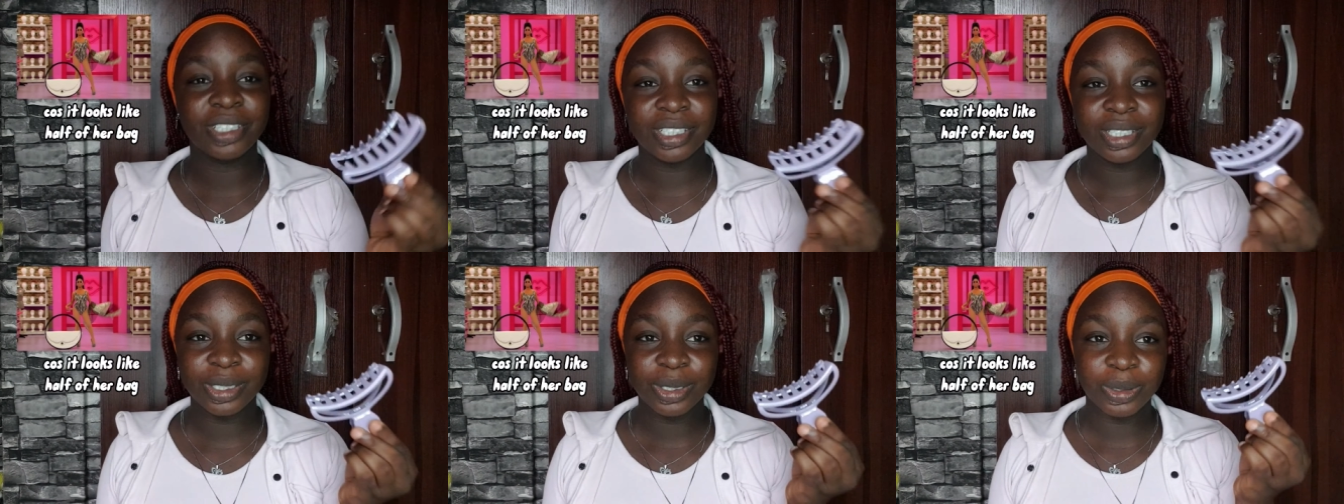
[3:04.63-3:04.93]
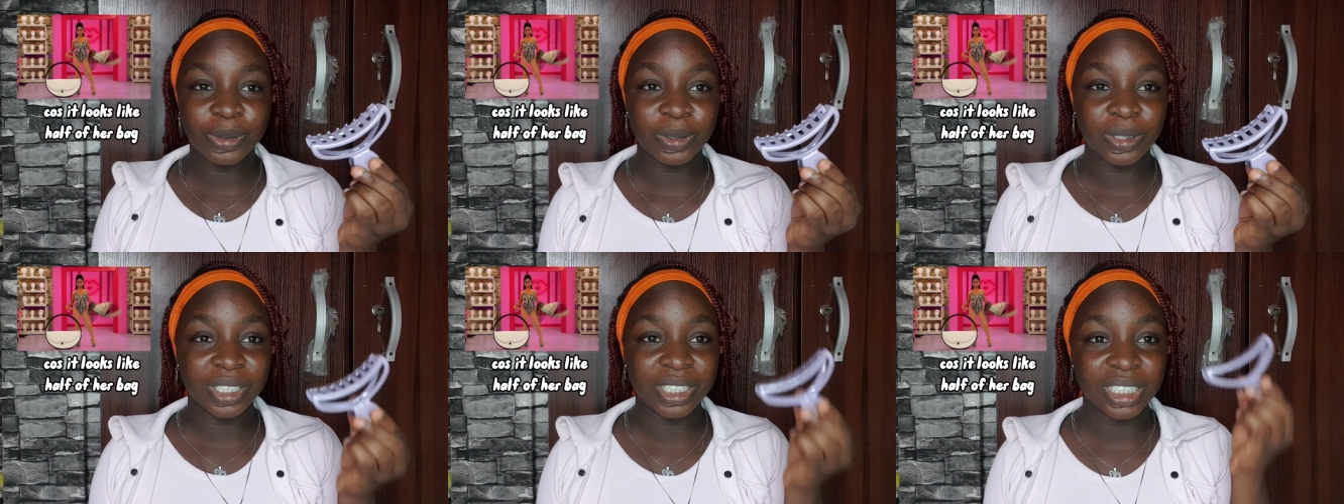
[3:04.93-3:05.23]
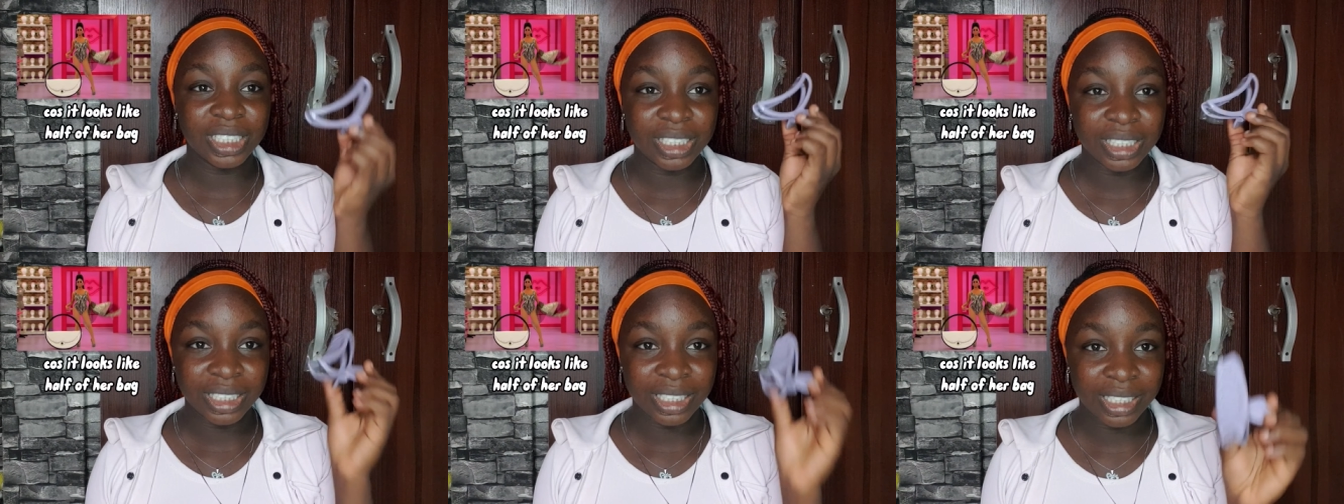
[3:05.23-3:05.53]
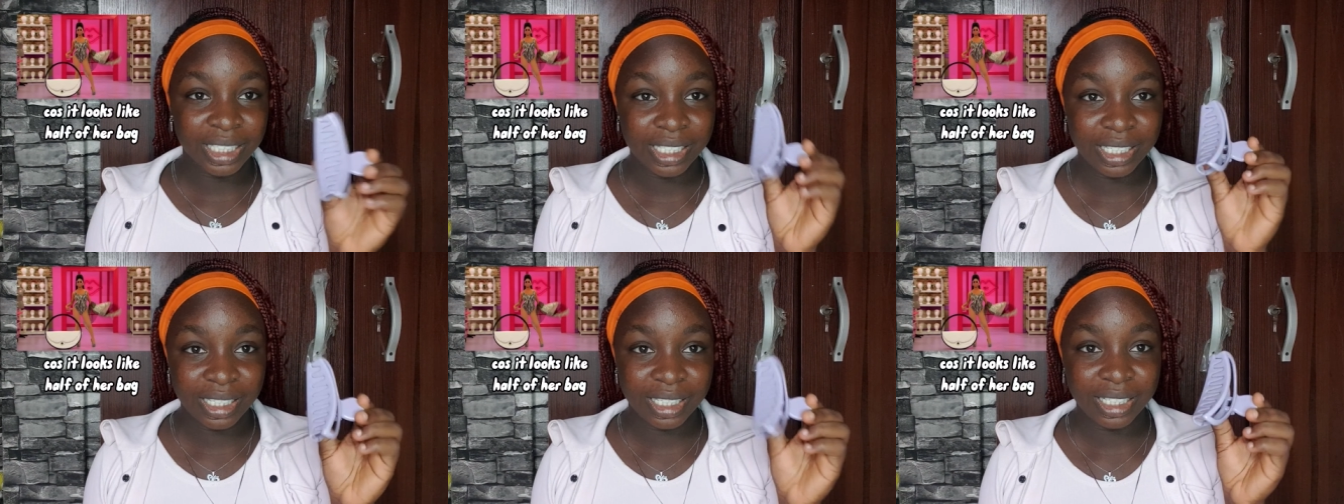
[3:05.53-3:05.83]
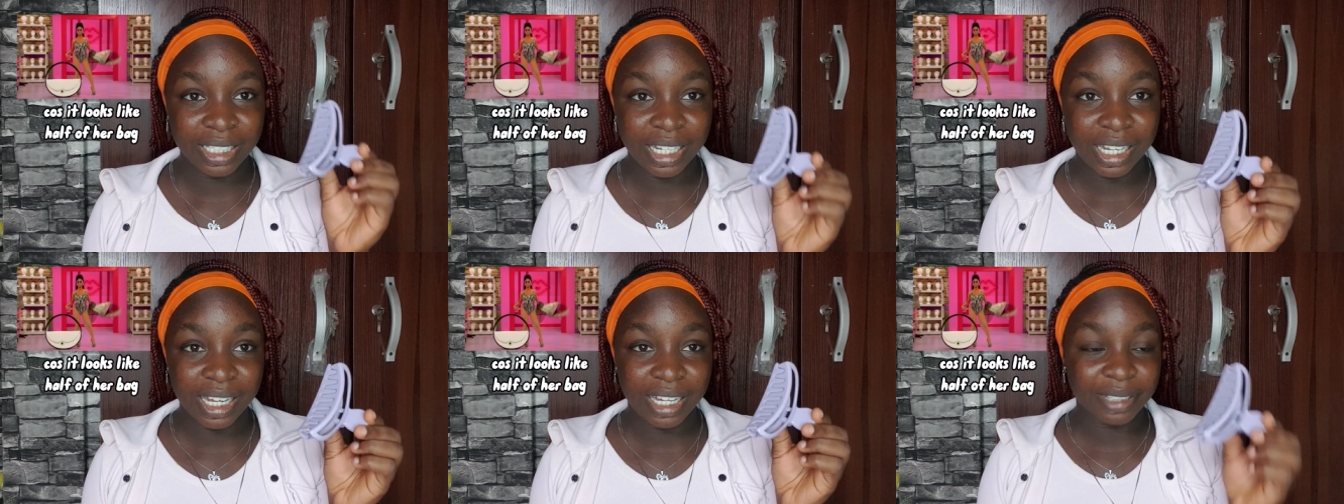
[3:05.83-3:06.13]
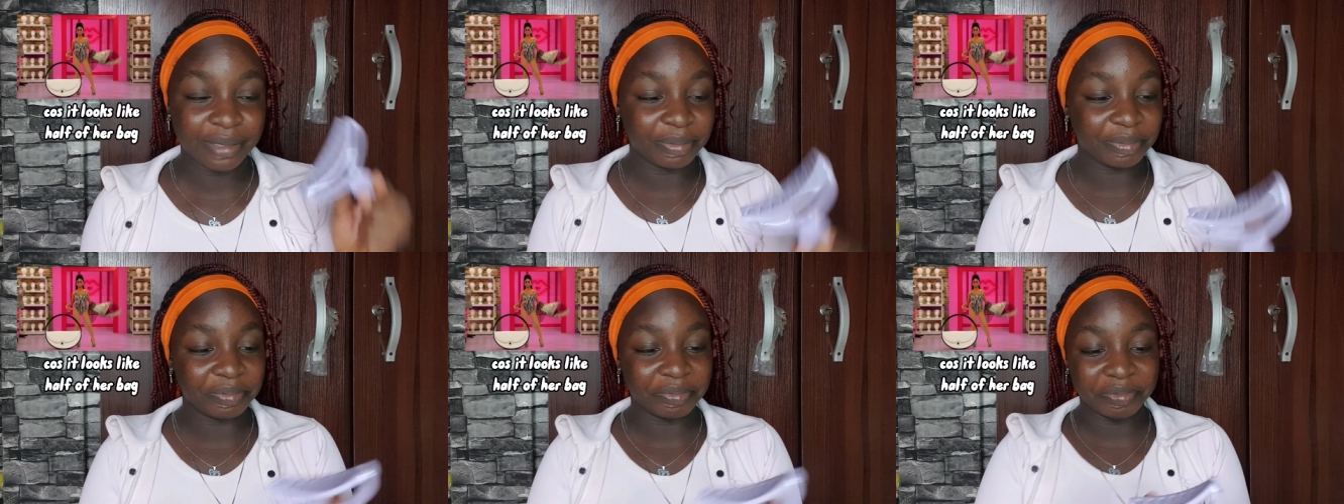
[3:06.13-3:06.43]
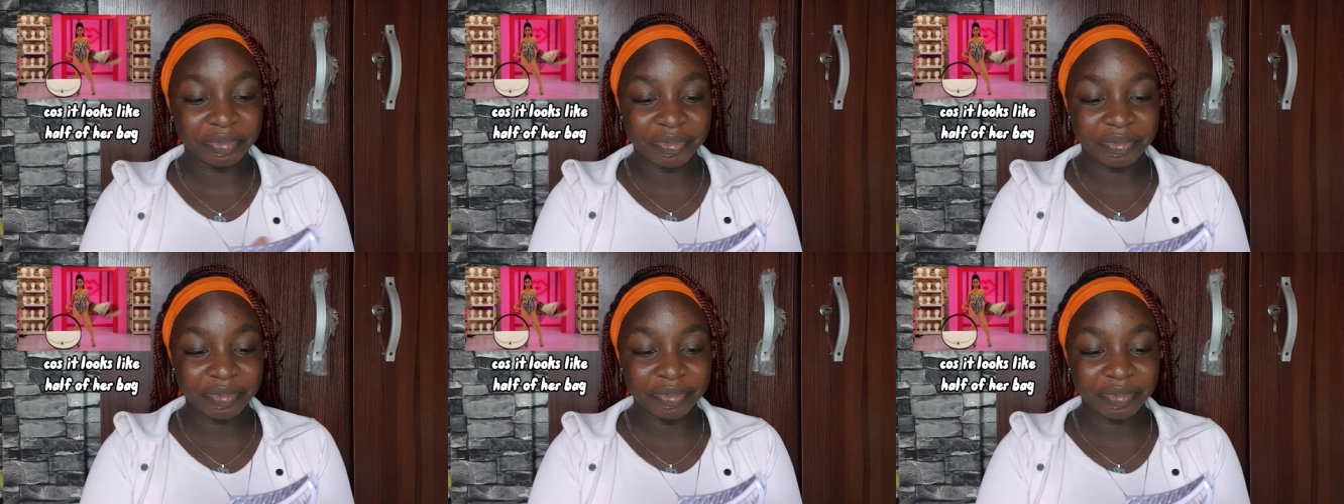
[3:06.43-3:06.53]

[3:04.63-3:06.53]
this one gia